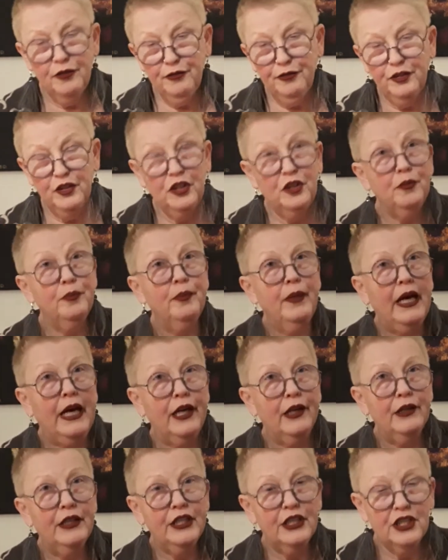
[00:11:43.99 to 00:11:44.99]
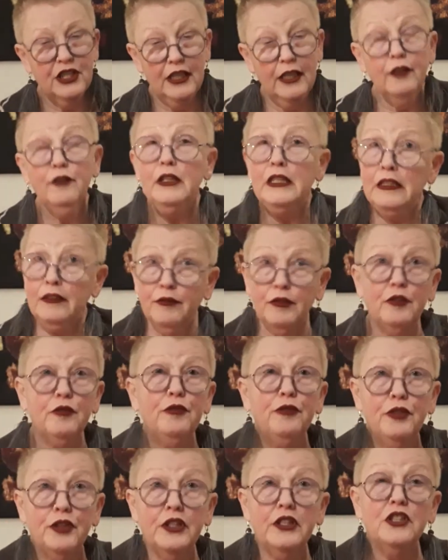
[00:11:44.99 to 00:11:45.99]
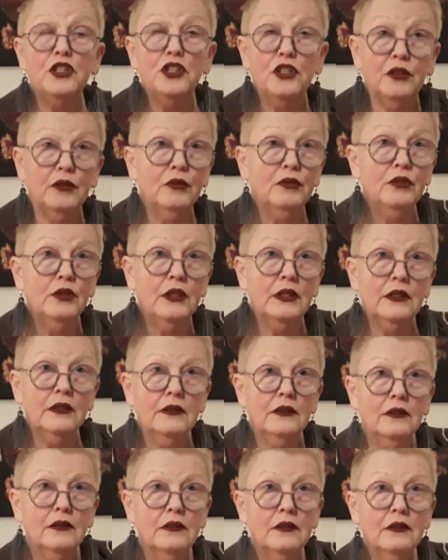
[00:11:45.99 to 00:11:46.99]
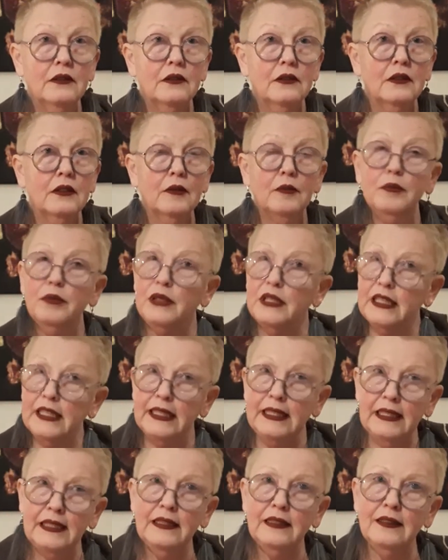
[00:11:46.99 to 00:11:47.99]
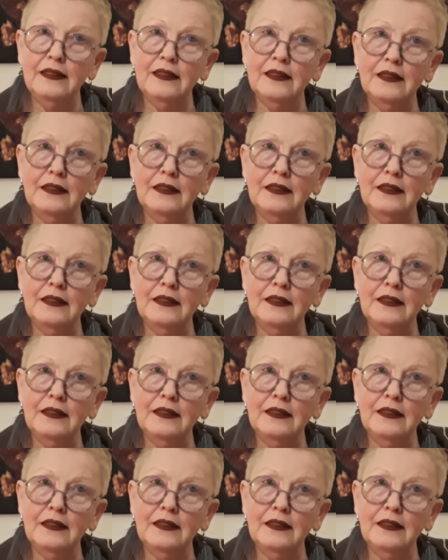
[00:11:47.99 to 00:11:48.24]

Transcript: for your marriage, and even for the children. Please.